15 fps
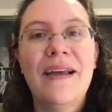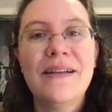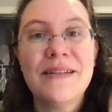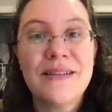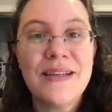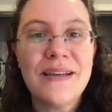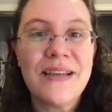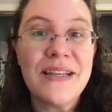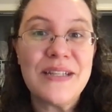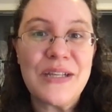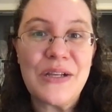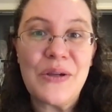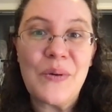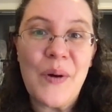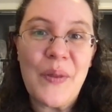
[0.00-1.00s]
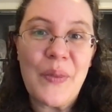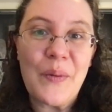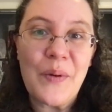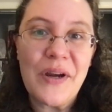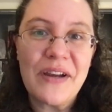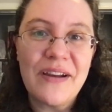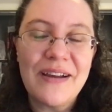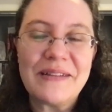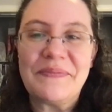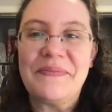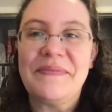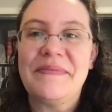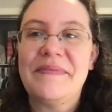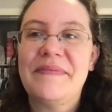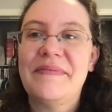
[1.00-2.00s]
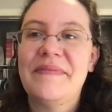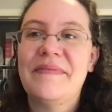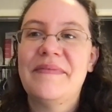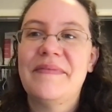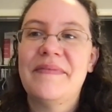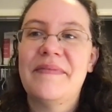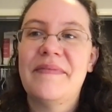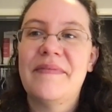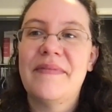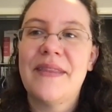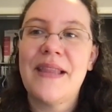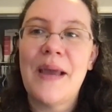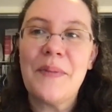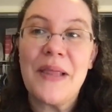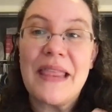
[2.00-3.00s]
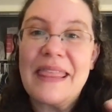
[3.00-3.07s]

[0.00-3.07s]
to continue on the work. I mean,